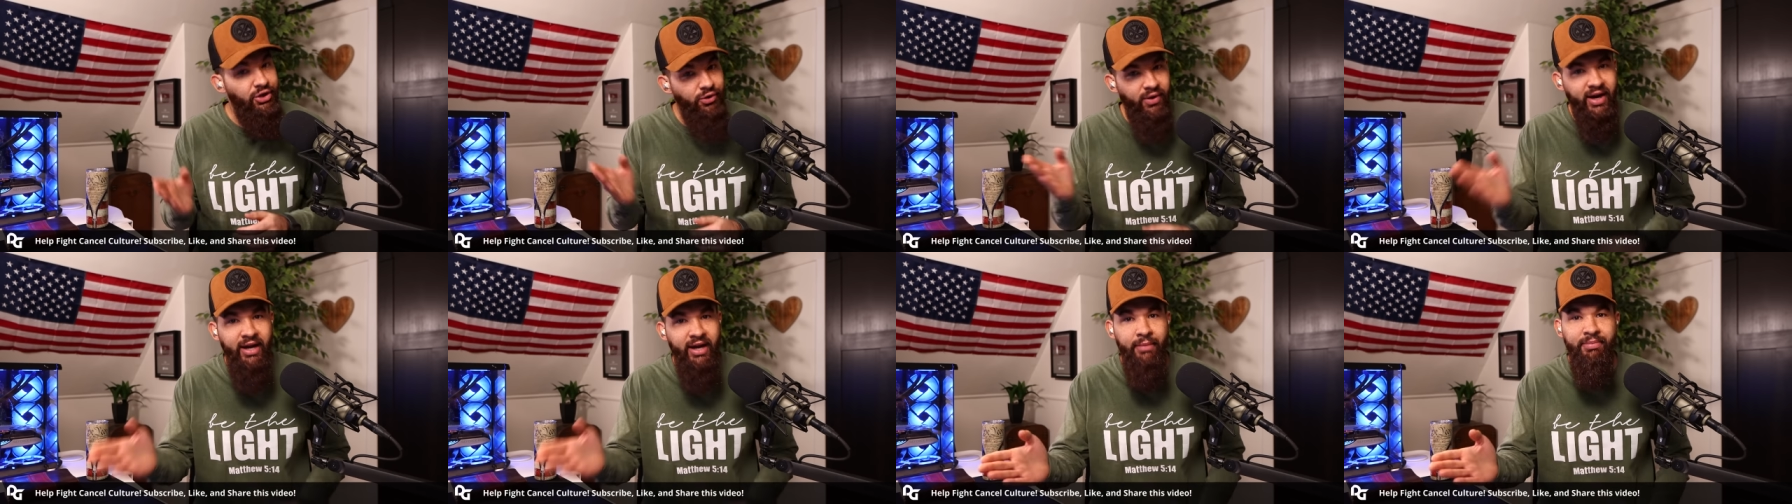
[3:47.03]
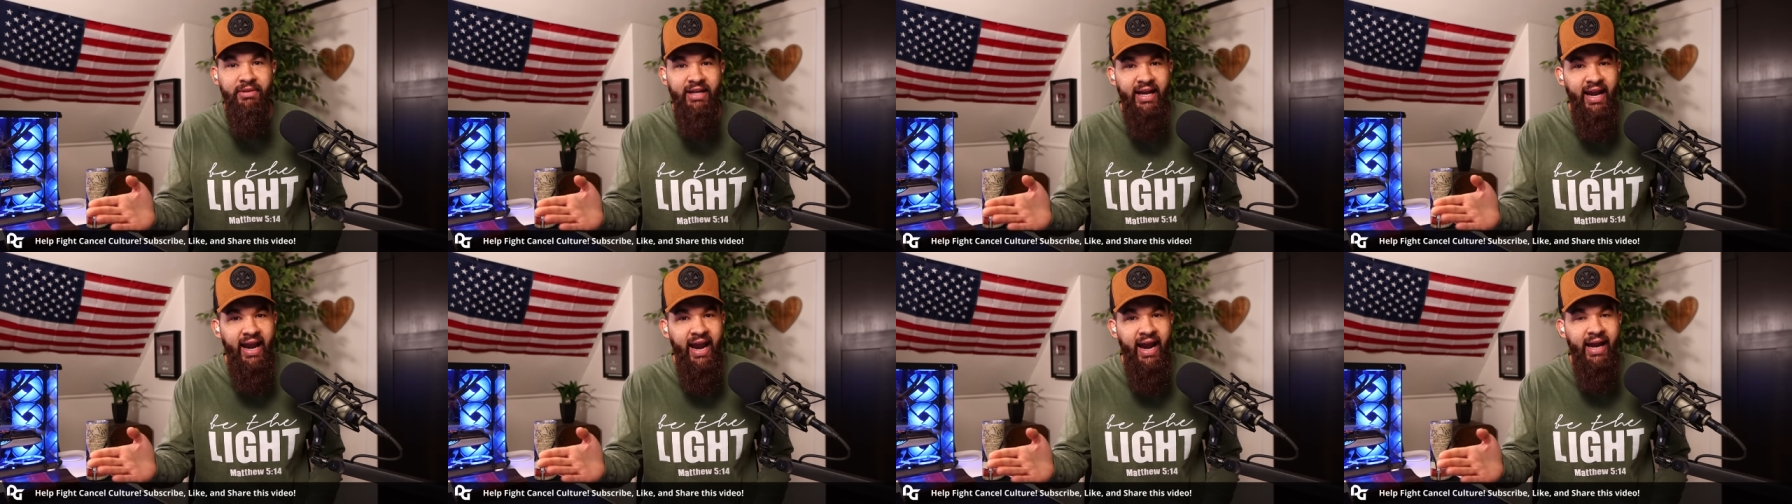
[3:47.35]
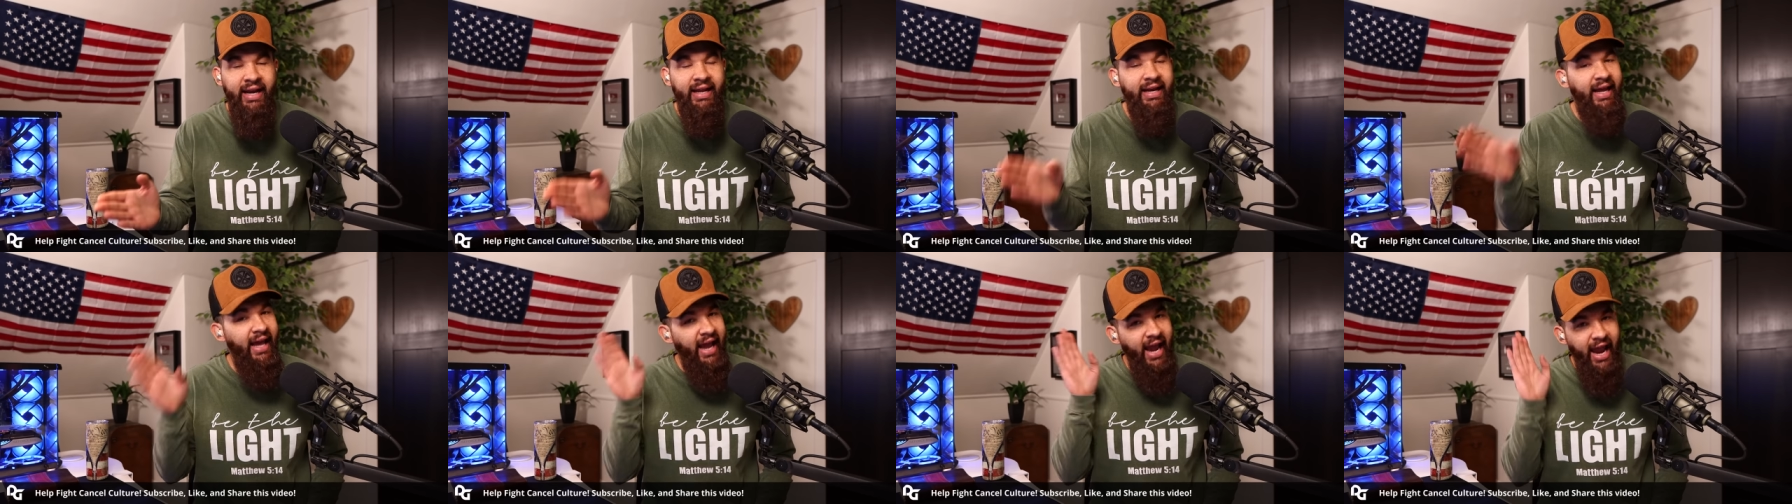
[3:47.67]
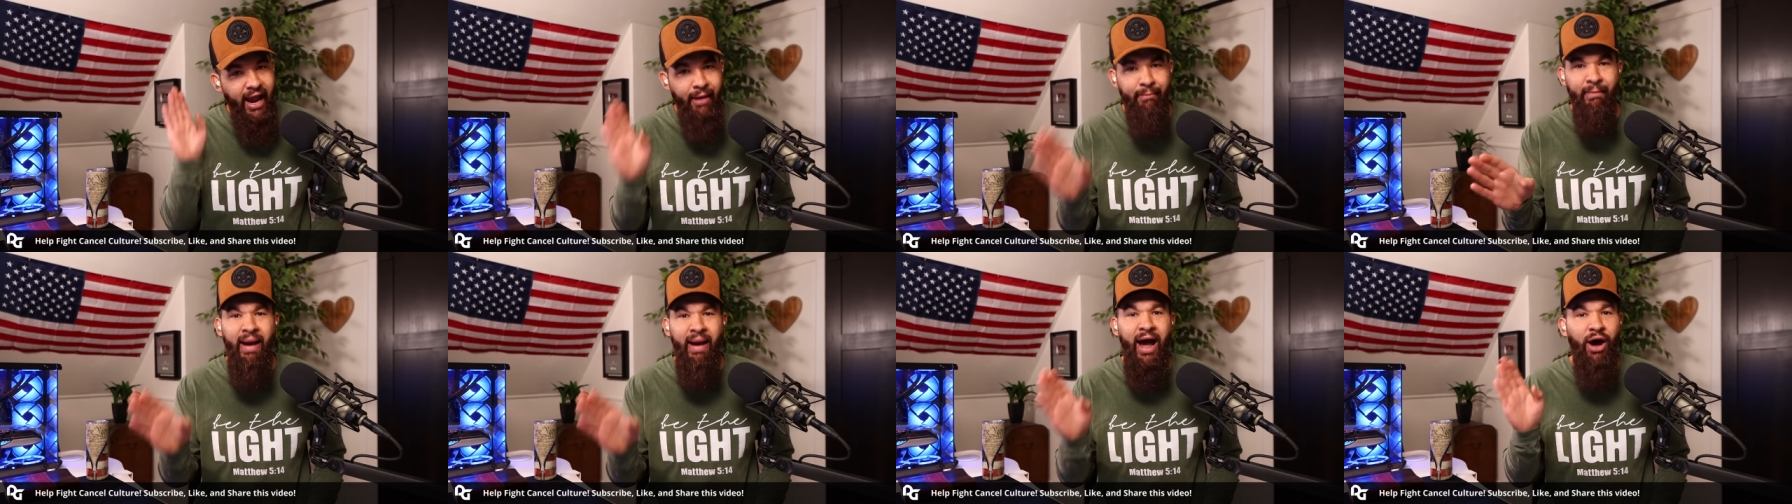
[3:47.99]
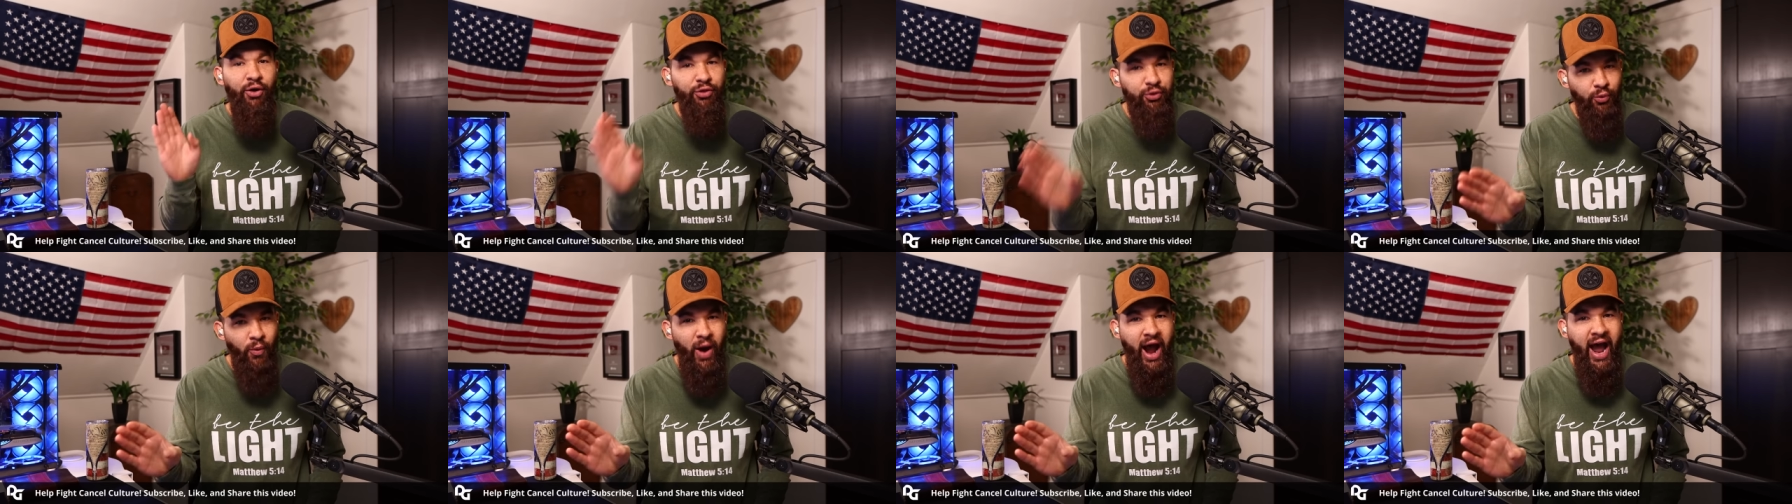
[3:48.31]
You're empty handed and
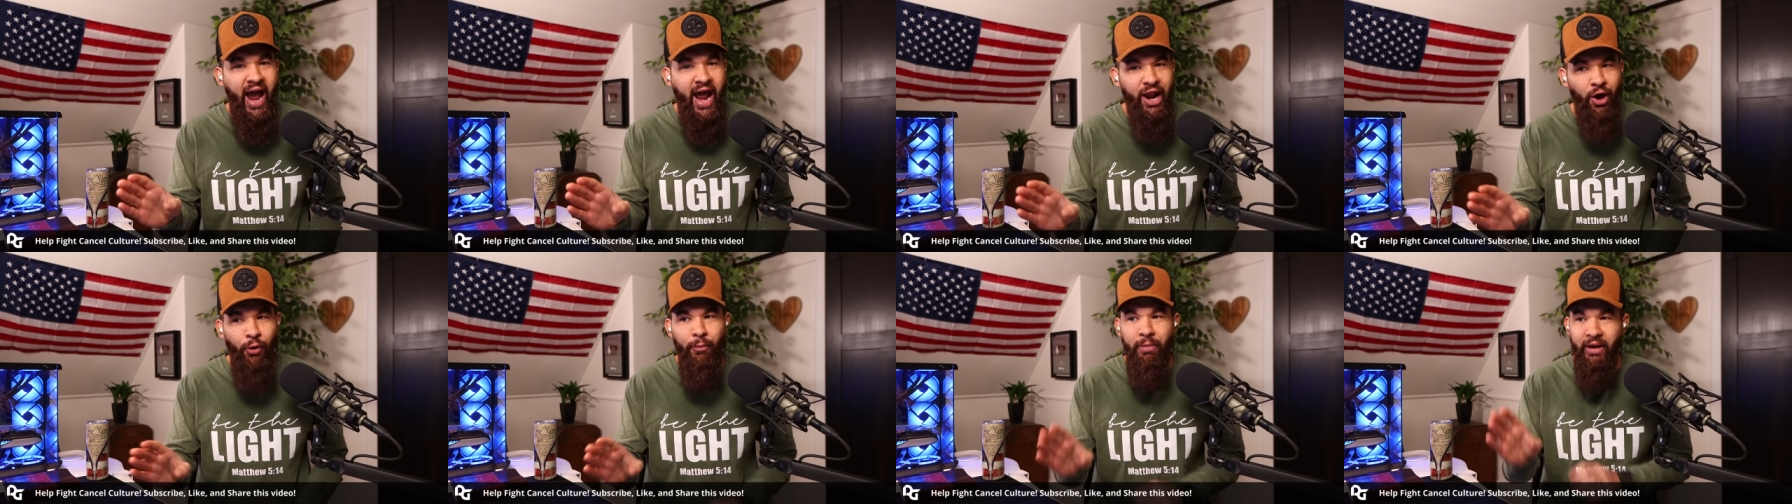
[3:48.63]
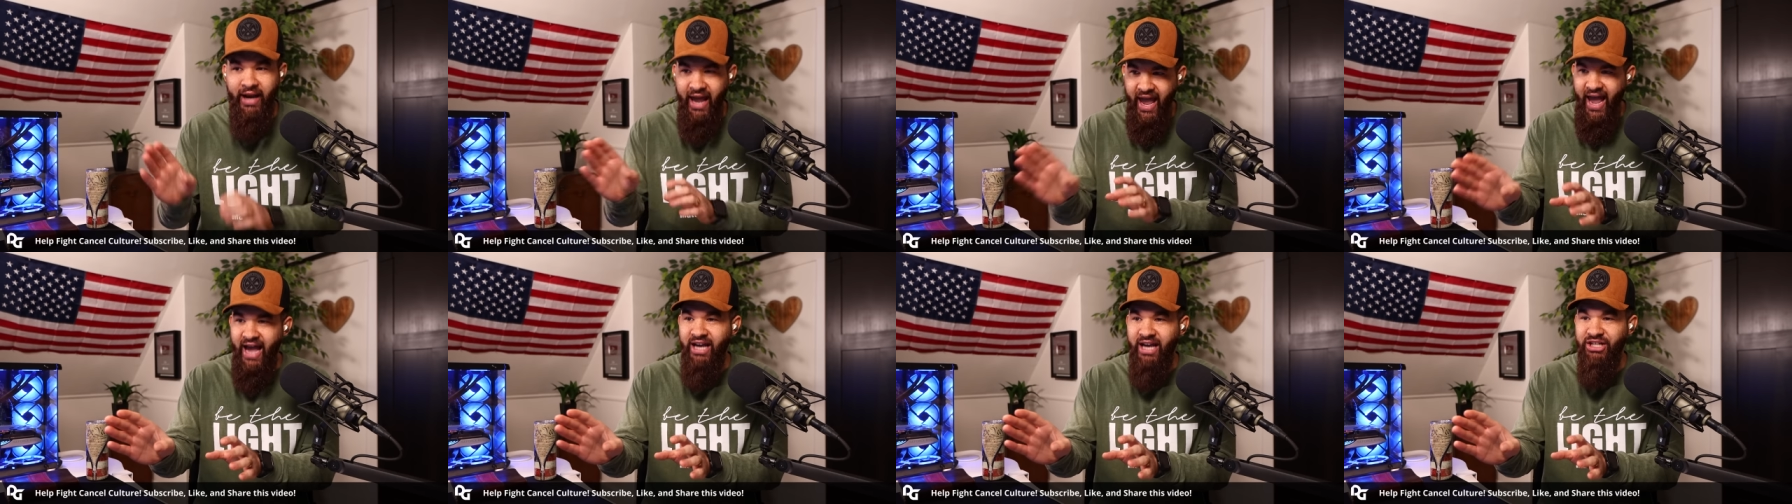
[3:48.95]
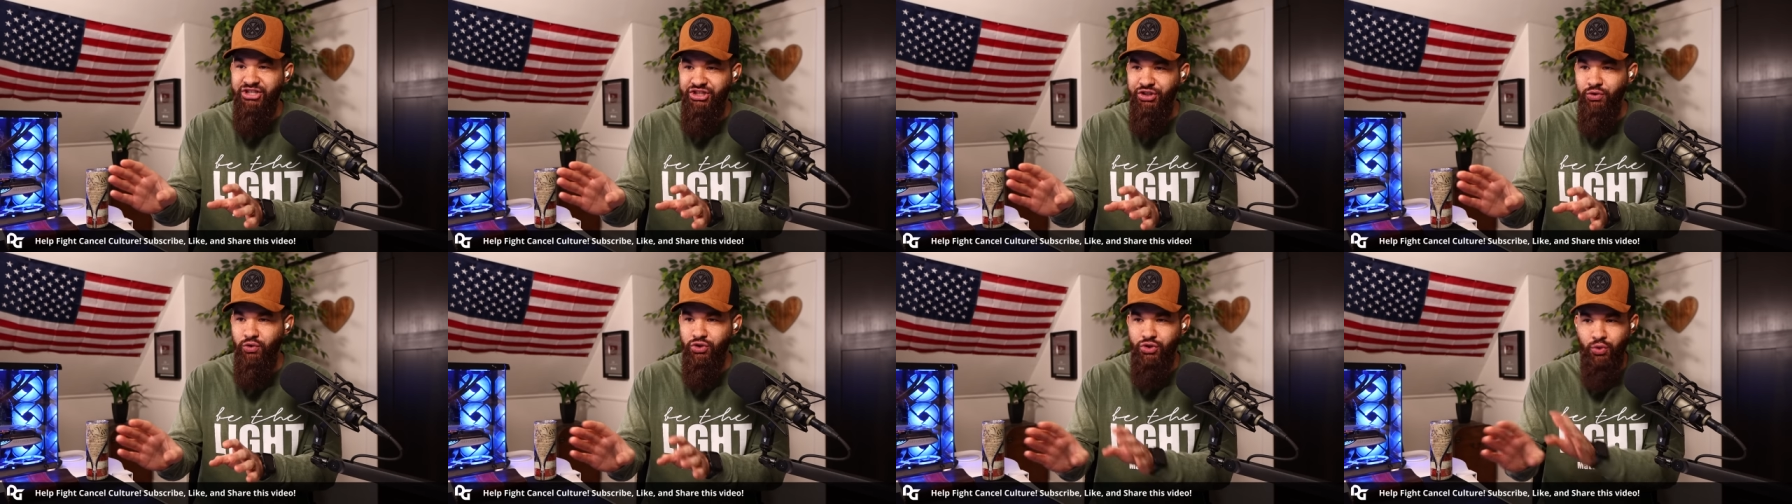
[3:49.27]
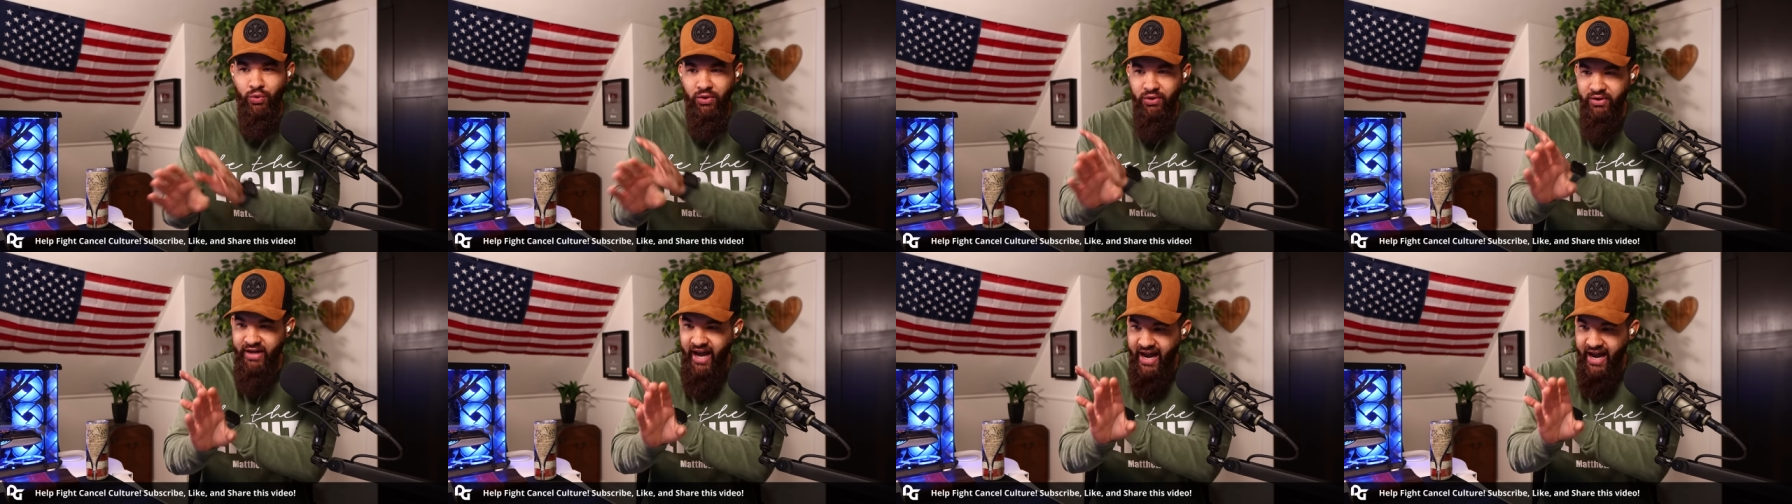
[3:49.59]
mouth wide open, as usual.